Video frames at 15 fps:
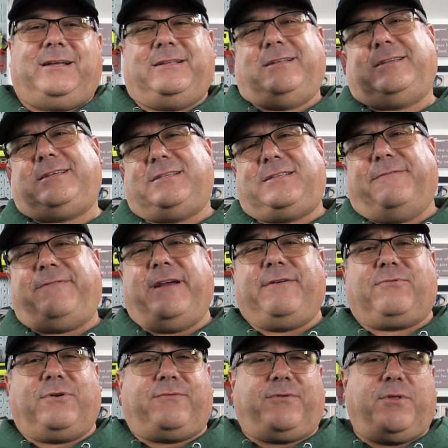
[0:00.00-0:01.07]
the
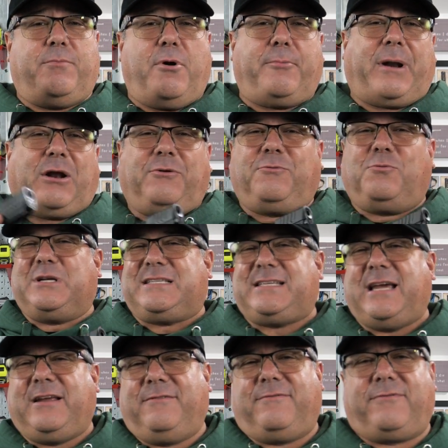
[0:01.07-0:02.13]
favorite for the moment. I don't to
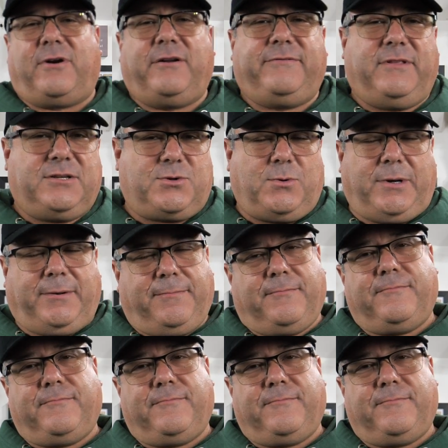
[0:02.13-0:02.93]
say it in front of this one.